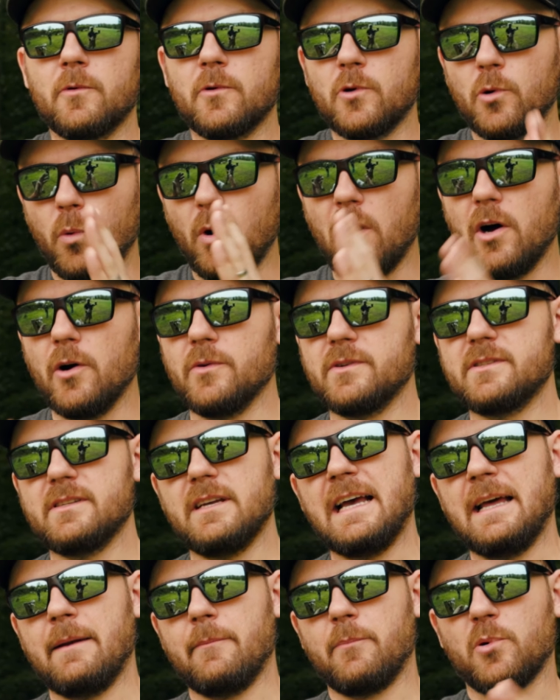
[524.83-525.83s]
quote
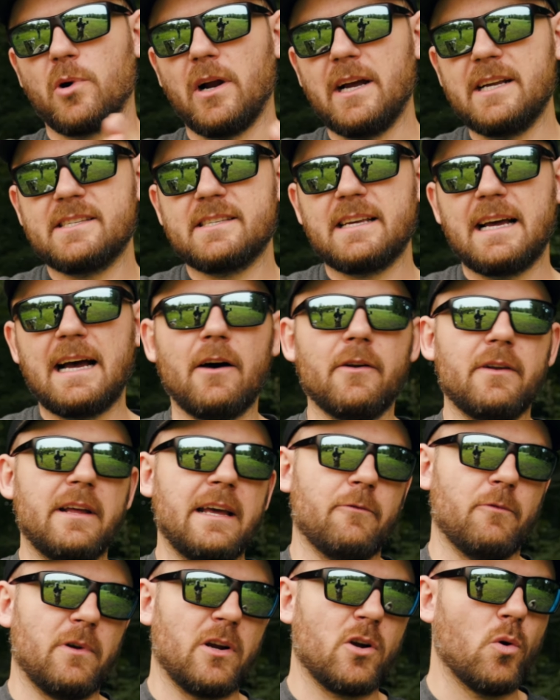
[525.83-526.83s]
and price out
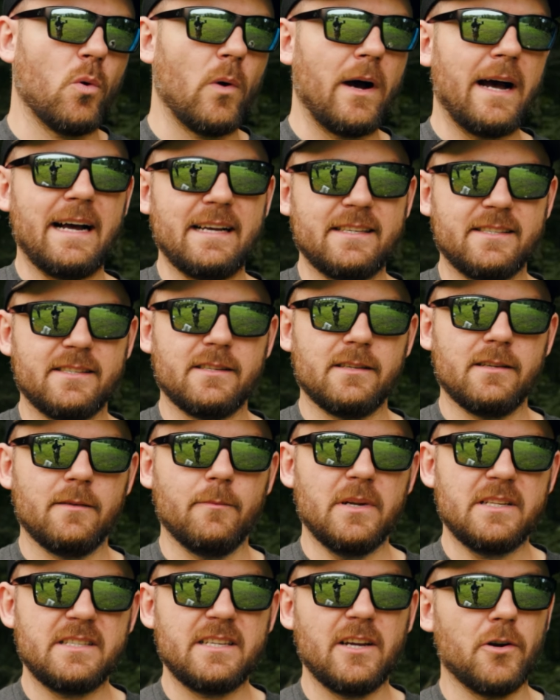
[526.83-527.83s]
and request
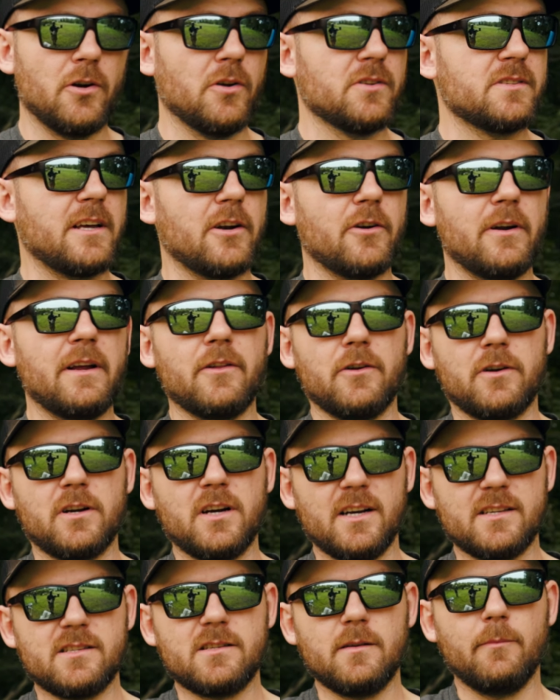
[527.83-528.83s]
materials that are either
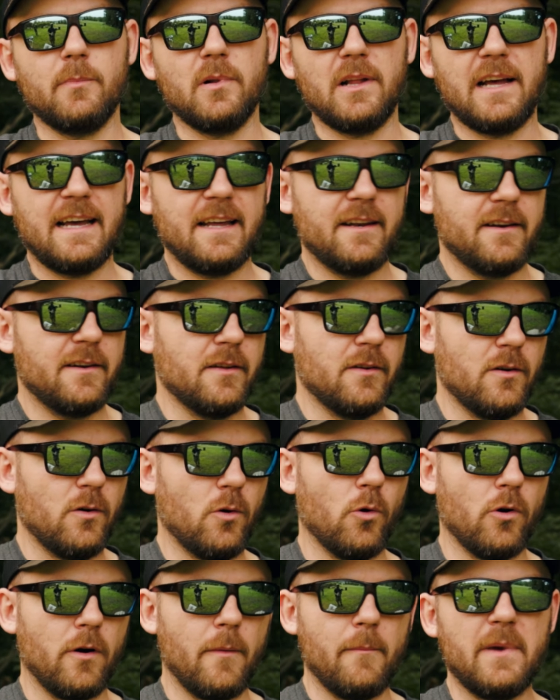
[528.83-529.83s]
custom blend
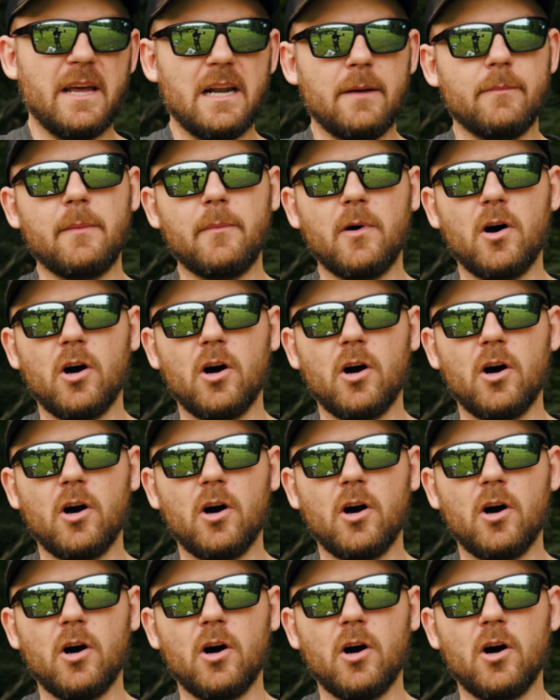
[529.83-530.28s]
or a minimum